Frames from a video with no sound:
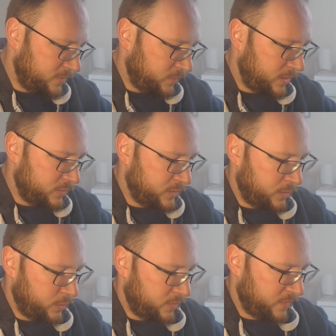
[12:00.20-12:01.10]
everyone else
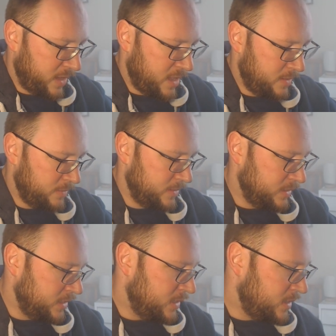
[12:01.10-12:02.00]
going to have
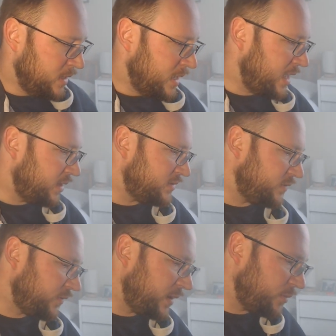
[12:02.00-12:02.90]
had as a
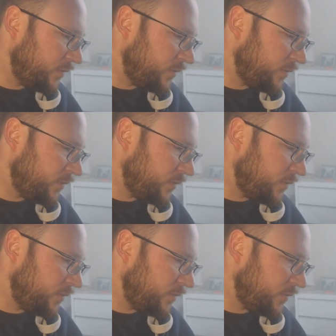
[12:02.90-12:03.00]
frame